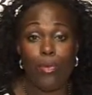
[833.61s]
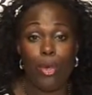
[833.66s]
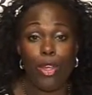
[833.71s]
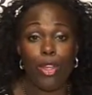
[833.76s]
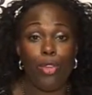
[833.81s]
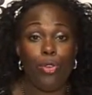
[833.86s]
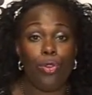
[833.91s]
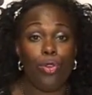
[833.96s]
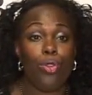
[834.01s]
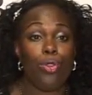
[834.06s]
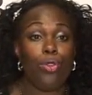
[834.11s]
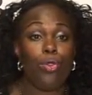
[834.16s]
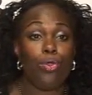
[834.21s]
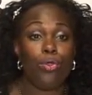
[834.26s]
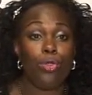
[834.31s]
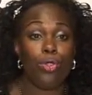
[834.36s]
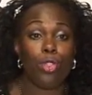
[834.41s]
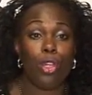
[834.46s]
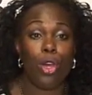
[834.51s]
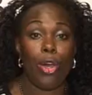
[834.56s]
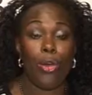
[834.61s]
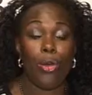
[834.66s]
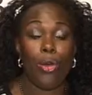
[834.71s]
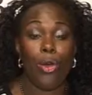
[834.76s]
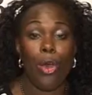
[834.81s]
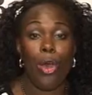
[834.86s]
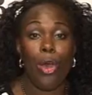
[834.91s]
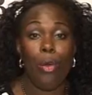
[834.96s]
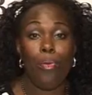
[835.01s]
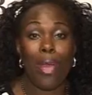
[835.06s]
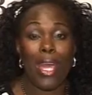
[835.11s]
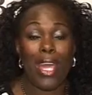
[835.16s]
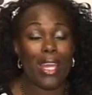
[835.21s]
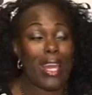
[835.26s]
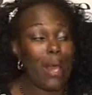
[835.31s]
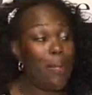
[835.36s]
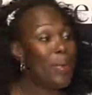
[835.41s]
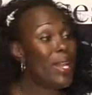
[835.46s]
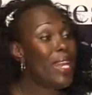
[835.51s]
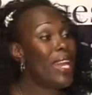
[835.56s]
but you can also make
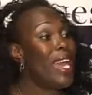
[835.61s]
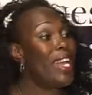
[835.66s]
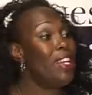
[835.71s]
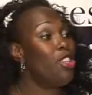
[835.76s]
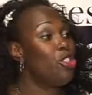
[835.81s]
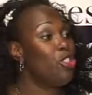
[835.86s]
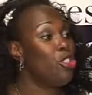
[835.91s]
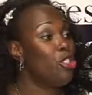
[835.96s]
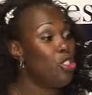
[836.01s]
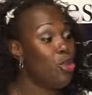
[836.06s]
an application